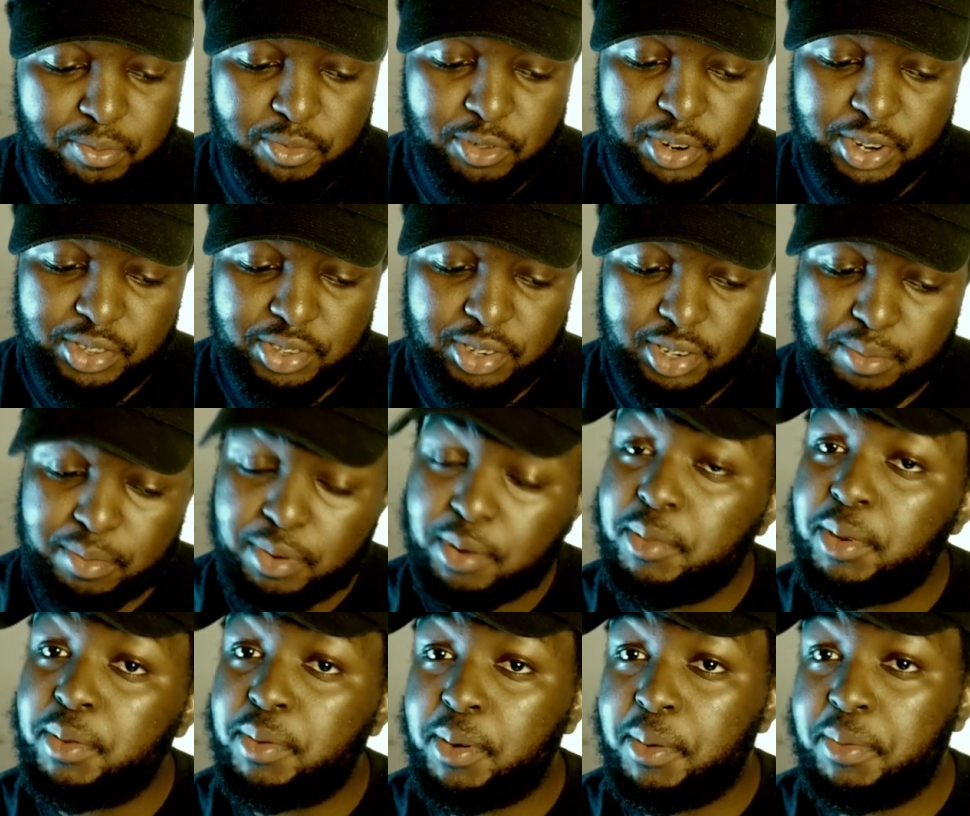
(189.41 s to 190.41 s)
reason it
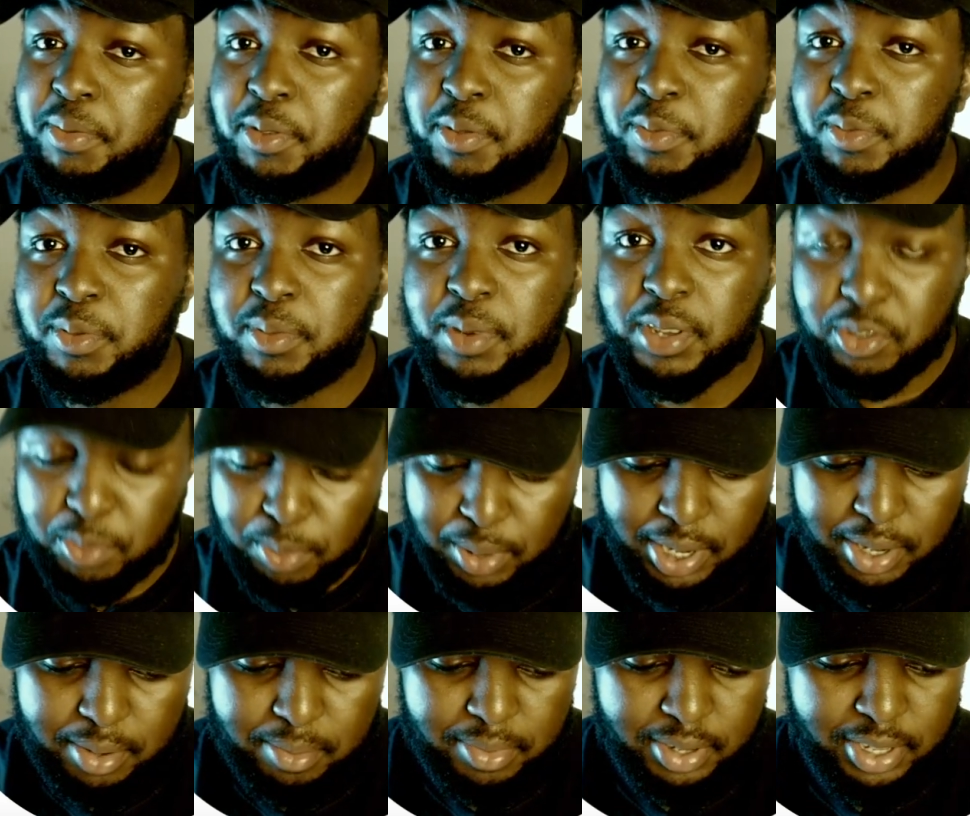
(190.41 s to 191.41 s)
probably popped up in my
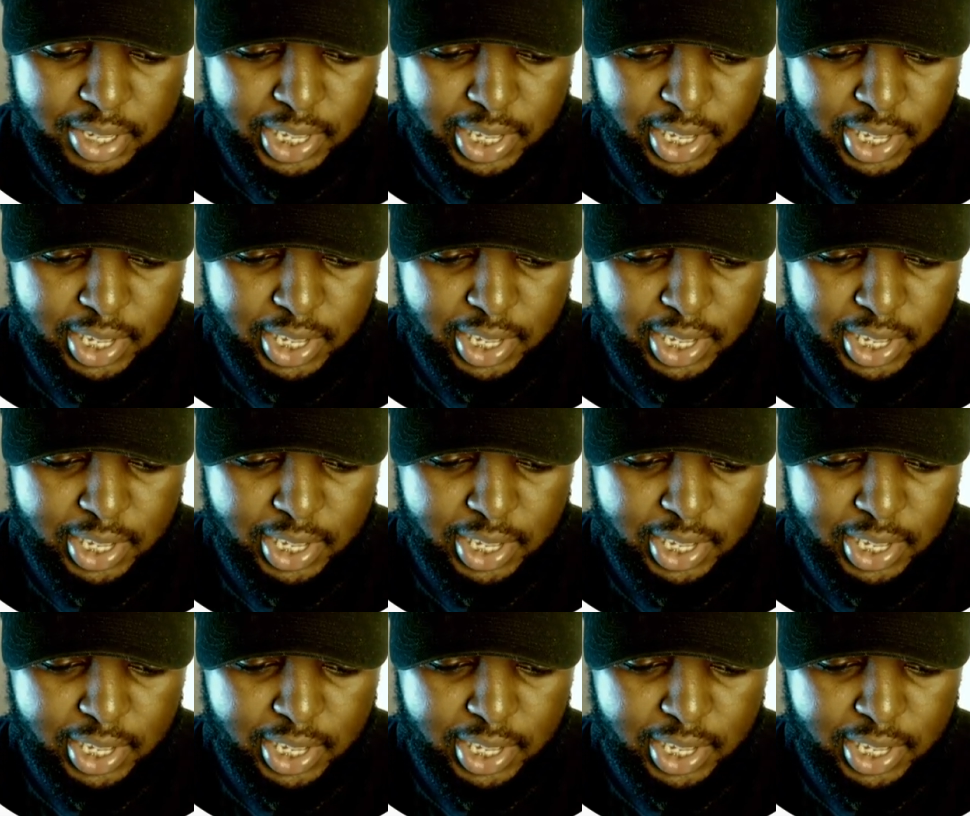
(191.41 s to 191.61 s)
spam